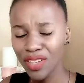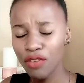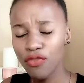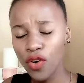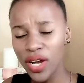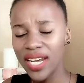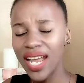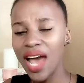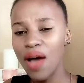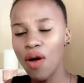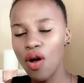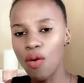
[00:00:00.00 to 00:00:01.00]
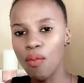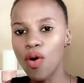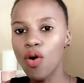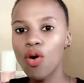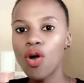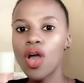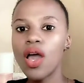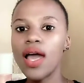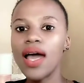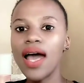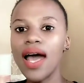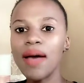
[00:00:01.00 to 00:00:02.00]
for an hour or more,
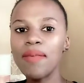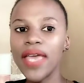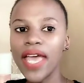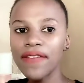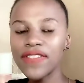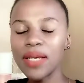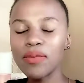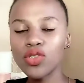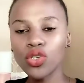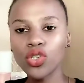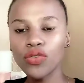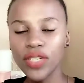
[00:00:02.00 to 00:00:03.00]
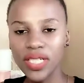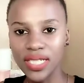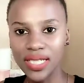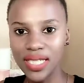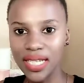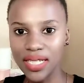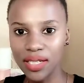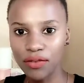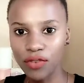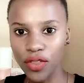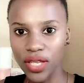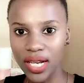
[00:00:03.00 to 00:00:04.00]
have some sort of an incentive
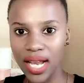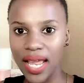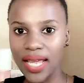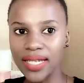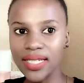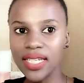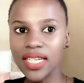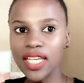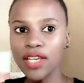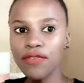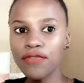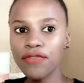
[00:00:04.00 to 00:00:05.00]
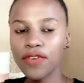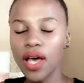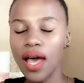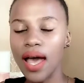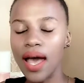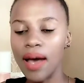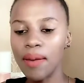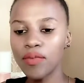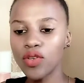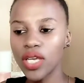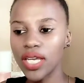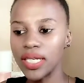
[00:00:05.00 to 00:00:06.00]
for the client. If
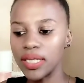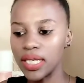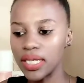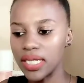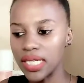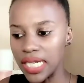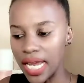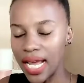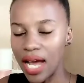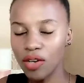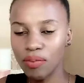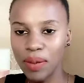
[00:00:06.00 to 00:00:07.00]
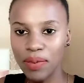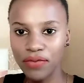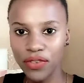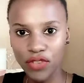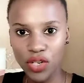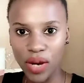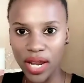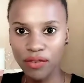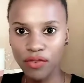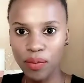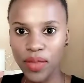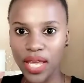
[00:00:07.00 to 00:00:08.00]
you can take out maybe 50 Rand
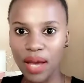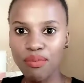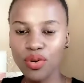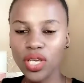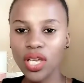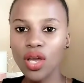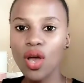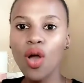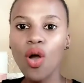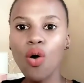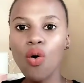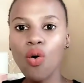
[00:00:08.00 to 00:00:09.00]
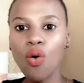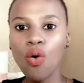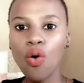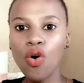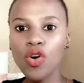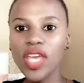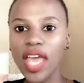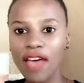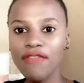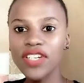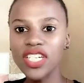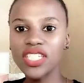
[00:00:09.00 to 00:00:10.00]
from their booking, or
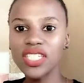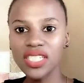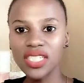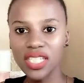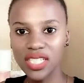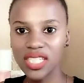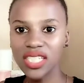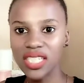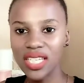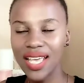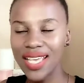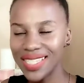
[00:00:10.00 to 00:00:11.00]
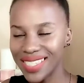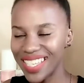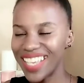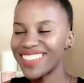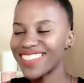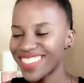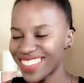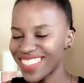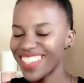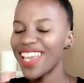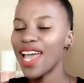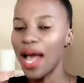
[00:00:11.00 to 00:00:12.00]
have a
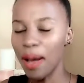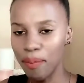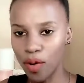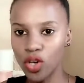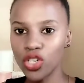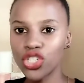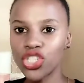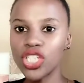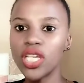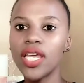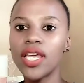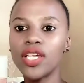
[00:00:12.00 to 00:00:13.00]
sincere apology